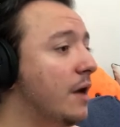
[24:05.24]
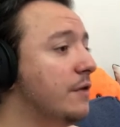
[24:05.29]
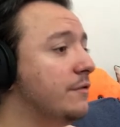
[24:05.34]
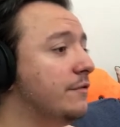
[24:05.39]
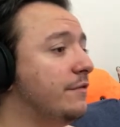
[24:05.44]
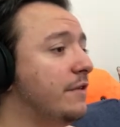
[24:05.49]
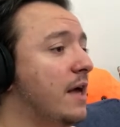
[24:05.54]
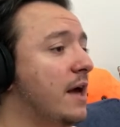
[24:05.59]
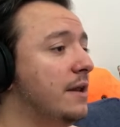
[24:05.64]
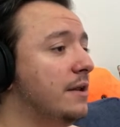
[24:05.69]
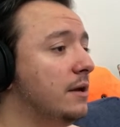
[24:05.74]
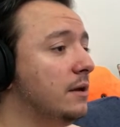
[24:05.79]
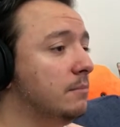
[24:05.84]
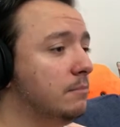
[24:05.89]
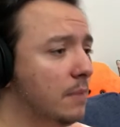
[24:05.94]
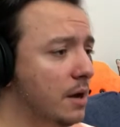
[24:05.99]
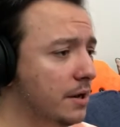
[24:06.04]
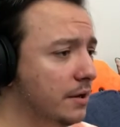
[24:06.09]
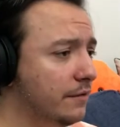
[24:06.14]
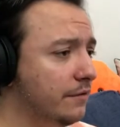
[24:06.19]

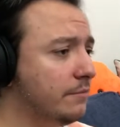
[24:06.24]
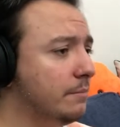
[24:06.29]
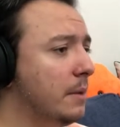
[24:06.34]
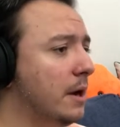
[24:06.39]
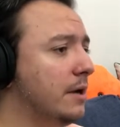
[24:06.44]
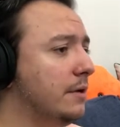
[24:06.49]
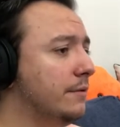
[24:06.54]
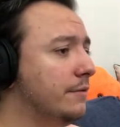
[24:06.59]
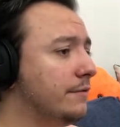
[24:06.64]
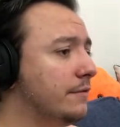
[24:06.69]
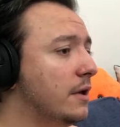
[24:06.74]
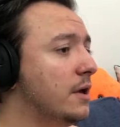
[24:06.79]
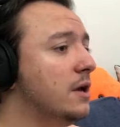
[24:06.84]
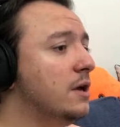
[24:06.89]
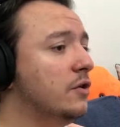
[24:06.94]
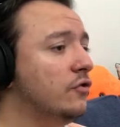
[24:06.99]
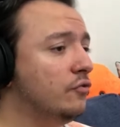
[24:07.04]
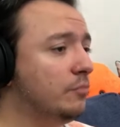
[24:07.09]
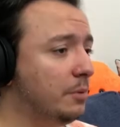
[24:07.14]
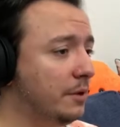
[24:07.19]
Understanding, Monika smiles.
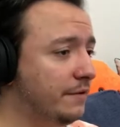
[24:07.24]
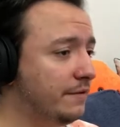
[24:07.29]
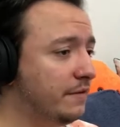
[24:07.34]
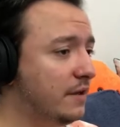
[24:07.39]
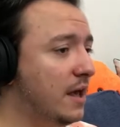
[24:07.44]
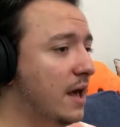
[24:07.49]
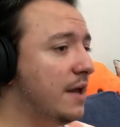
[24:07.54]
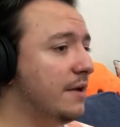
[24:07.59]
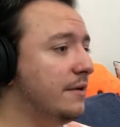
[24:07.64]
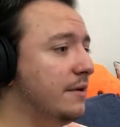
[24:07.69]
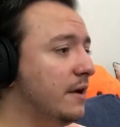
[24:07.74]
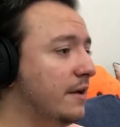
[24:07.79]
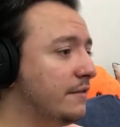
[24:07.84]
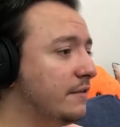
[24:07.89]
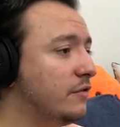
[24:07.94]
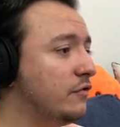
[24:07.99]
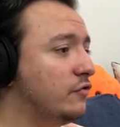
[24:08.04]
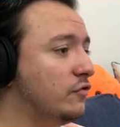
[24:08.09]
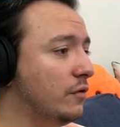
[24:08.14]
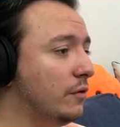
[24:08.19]
She places a hand on
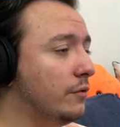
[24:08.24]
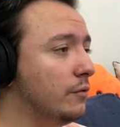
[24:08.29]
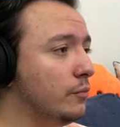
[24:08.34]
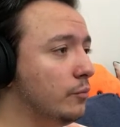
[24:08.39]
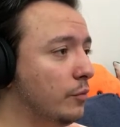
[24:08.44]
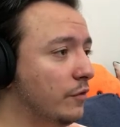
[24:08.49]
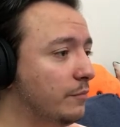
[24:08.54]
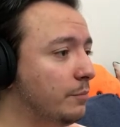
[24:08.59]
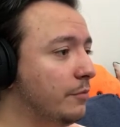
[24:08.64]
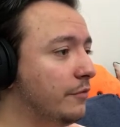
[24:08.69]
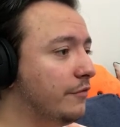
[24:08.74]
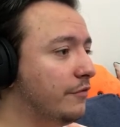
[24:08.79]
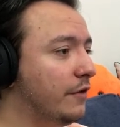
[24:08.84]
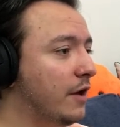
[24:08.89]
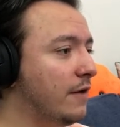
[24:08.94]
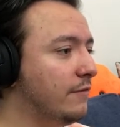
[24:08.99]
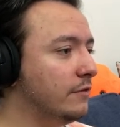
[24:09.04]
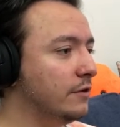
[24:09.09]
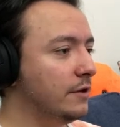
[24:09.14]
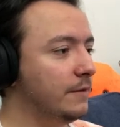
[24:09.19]
Natsuki's shoulder and whispers
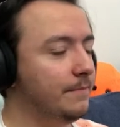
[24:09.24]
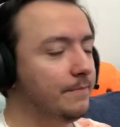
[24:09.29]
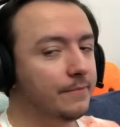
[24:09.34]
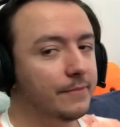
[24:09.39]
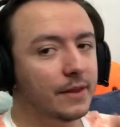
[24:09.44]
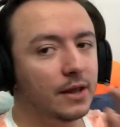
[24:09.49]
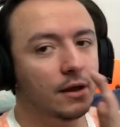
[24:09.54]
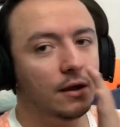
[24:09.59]
softly,